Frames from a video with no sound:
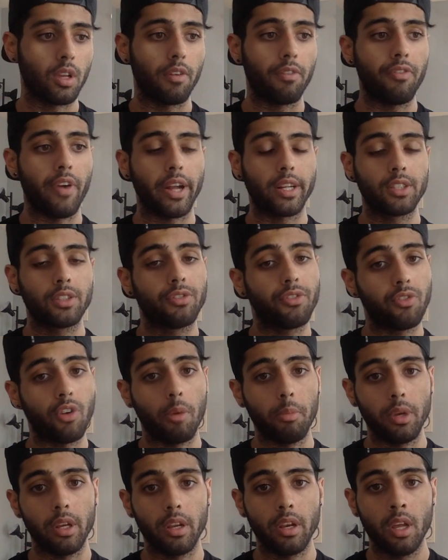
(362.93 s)
effects
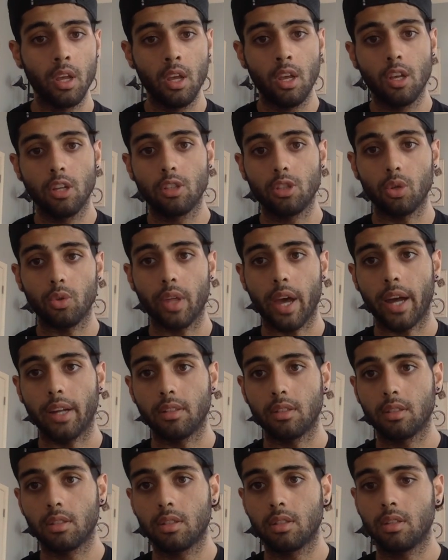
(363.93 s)
from it. So
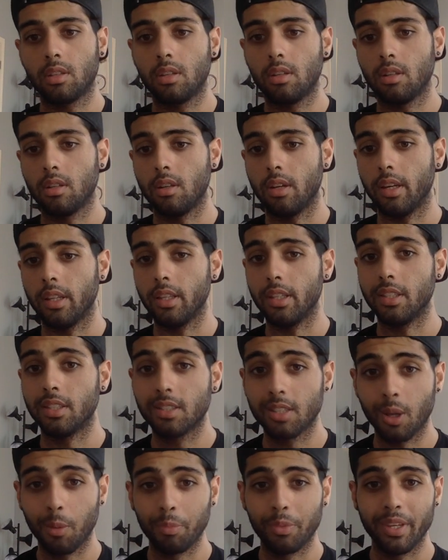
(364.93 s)
that's at
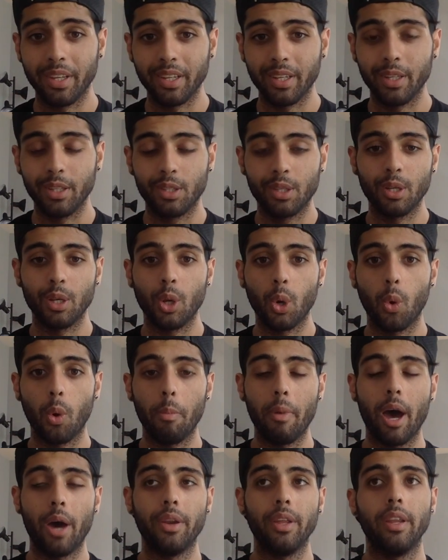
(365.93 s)
least something good to know
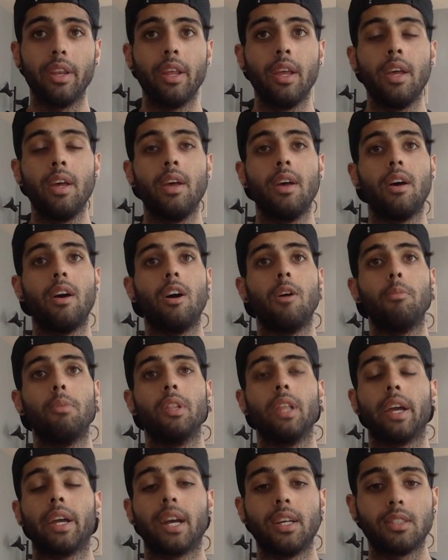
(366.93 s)
about it. But
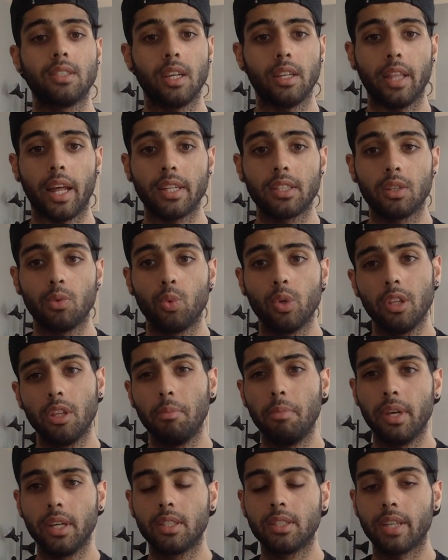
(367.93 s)
like I said, that's a
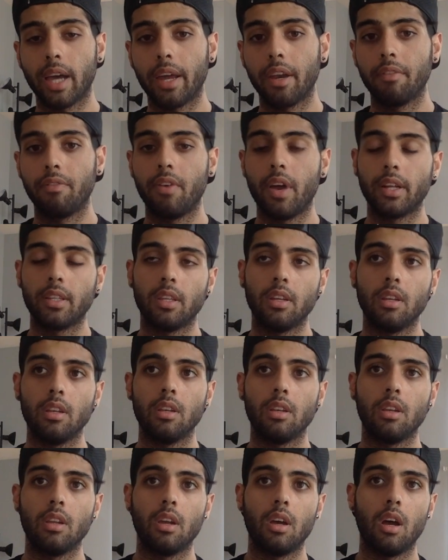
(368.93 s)
really big side effect,
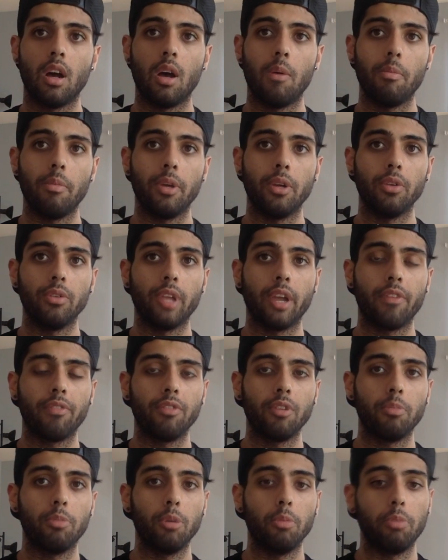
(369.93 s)
and it'll
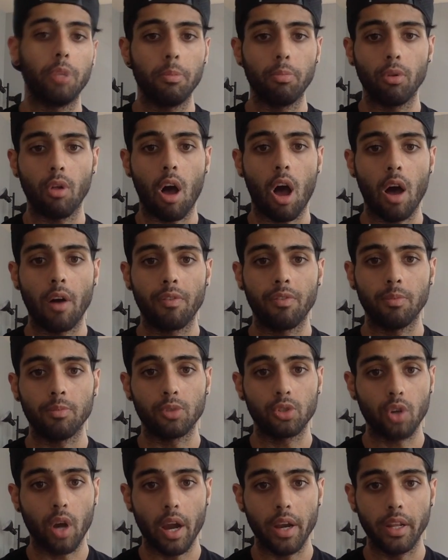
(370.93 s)
definitely put people off from
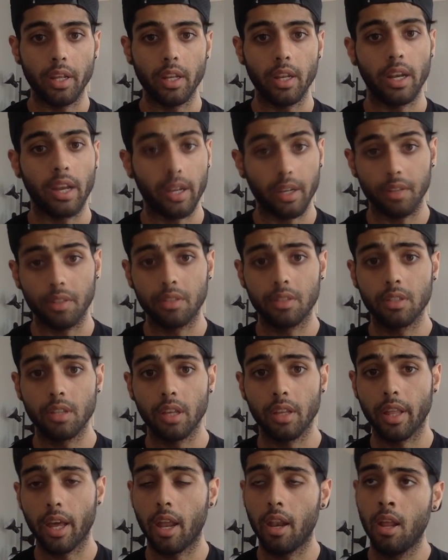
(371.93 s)
trying it, and I
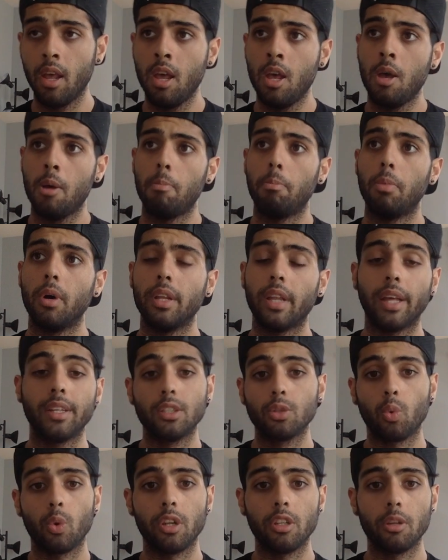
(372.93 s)
understand that. But I
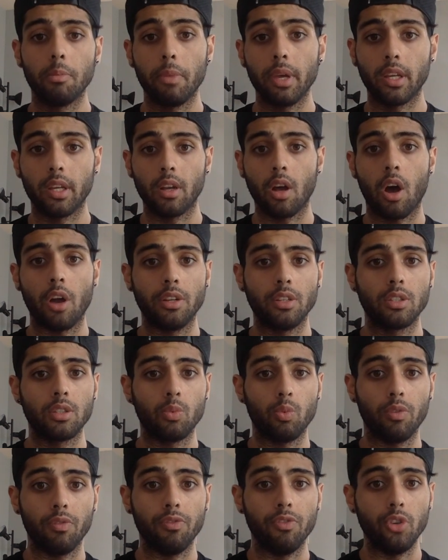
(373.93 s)
just wanted to make an honest
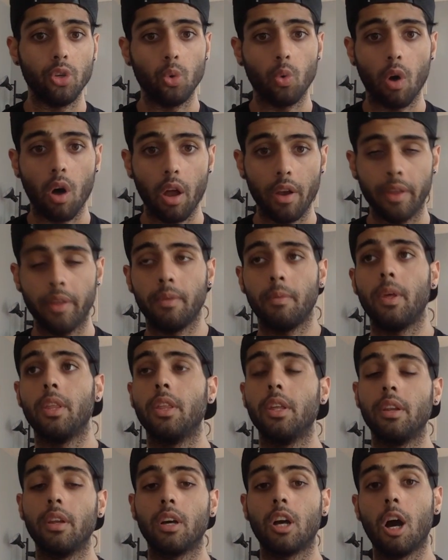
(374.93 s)
review on it. And
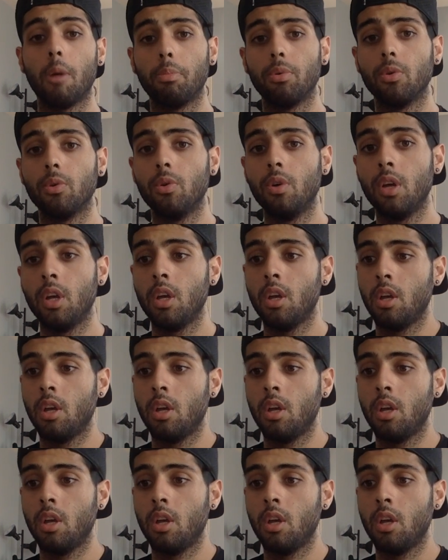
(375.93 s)
then a couple